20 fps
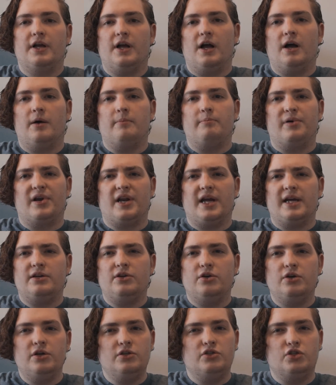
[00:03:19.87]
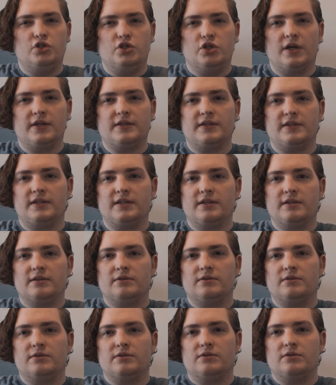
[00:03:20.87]
But I could just
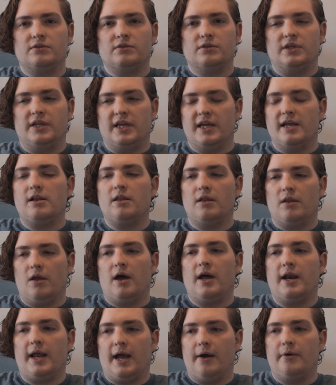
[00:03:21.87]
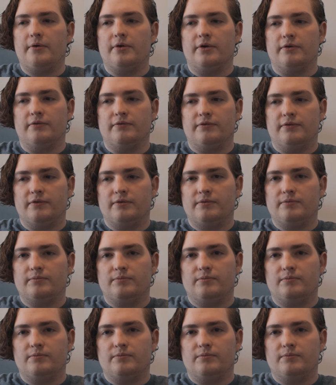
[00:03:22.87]
get a lot out of